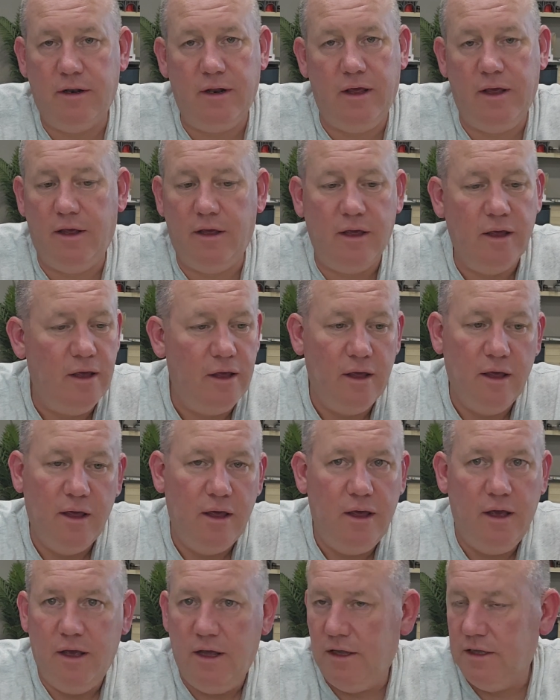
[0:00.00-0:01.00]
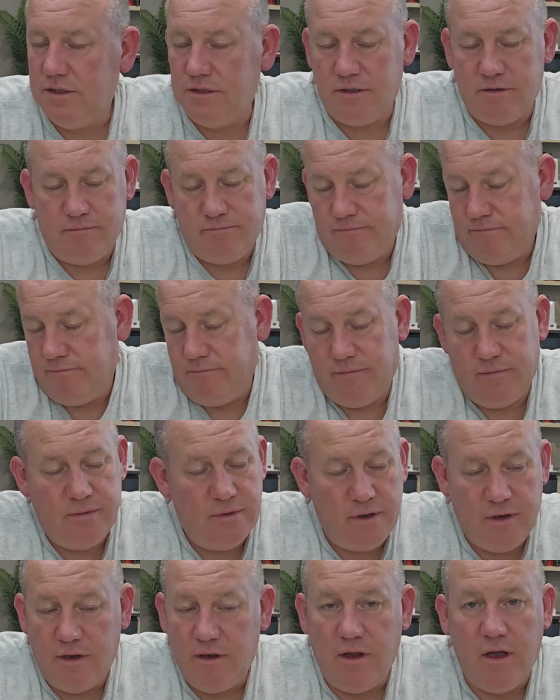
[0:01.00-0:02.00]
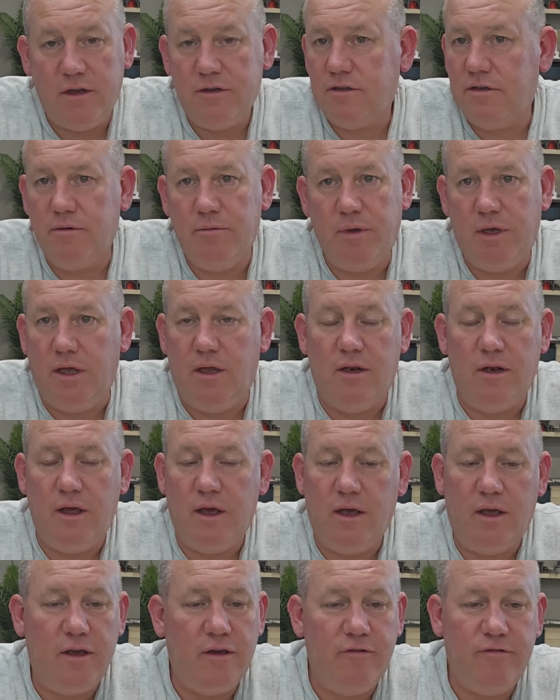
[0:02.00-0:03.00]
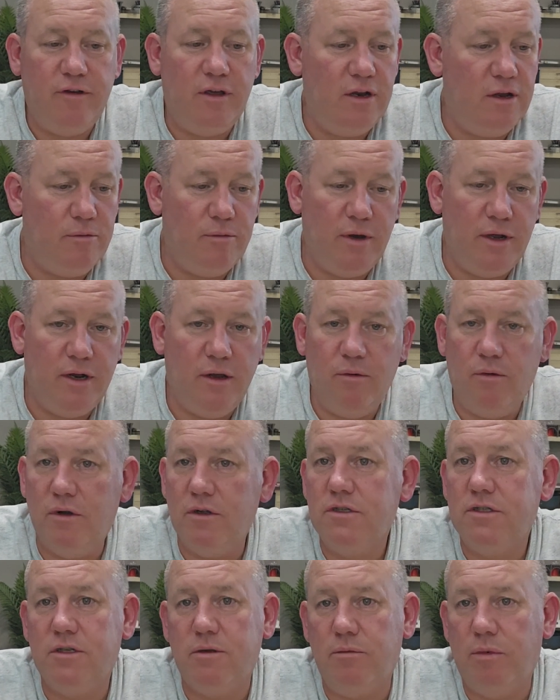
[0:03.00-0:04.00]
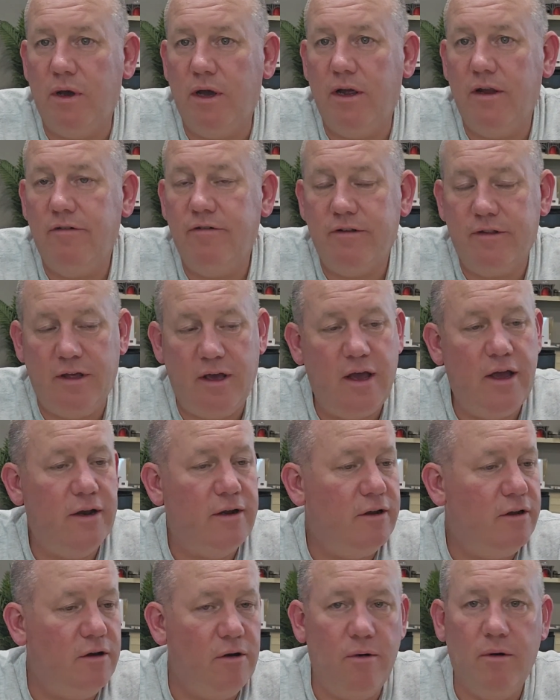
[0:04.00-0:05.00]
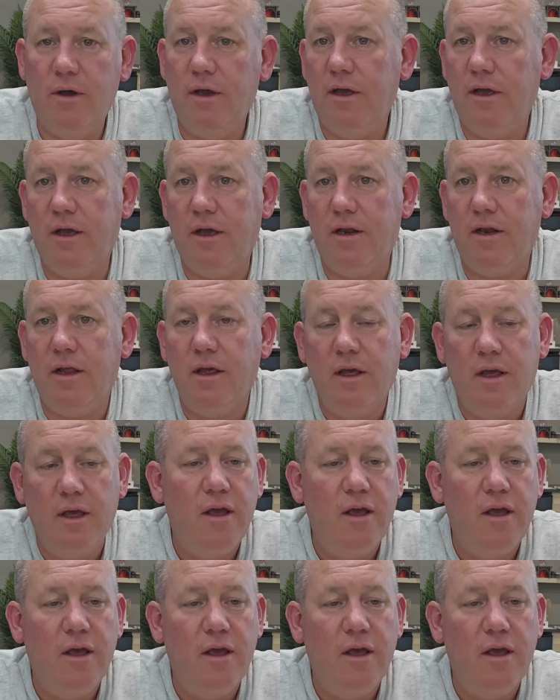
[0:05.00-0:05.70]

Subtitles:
Like, it's not to me. Like, if anybody wants to buy it for that, go ahead.